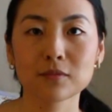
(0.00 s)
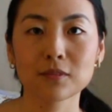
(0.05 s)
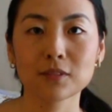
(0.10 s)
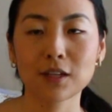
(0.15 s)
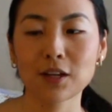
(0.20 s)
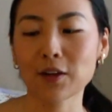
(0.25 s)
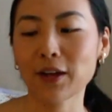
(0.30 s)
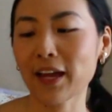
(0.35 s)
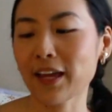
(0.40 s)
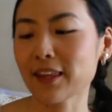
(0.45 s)

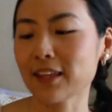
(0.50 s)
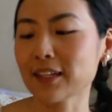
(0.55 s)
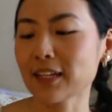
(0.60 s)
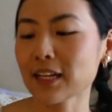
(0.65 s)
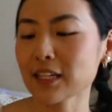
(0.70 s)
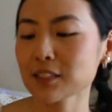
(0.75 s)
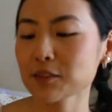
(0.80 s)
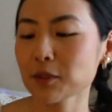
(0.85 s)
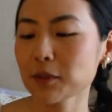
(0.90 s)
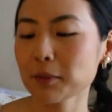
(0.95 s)
Okay, the
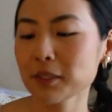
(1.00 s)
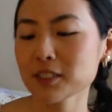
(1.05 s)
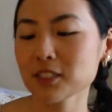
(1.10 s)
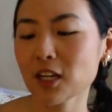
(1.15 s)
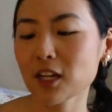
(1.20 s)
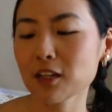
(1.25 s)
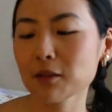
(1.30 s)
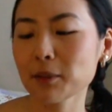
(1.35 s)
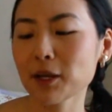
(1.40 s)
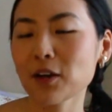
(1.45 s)
next one I'm going to
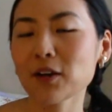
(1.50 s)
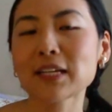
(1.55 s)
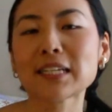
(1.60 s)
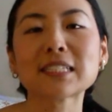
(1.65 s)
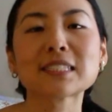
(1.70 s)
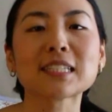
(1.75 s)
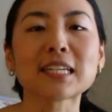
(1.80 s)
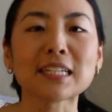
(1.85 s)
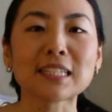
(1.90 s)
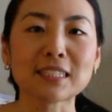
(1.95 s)
talk about
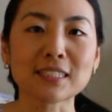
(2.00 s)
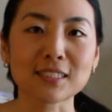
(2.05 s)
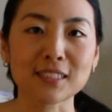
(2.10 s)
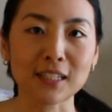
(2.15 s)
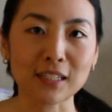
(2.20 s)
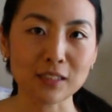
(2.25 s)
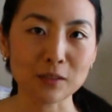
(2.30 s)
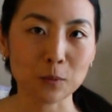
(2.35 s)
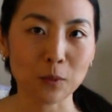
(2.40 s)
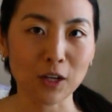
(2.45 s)
is
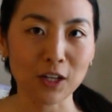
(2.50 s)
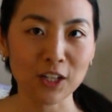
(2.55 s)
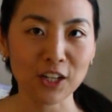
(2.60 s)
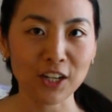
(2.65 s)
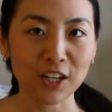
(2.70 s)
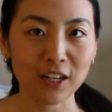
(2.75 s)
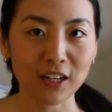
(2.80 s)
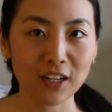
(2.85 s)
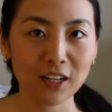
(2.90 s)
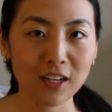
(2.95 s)
Incense
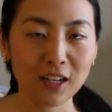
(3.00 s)
Water.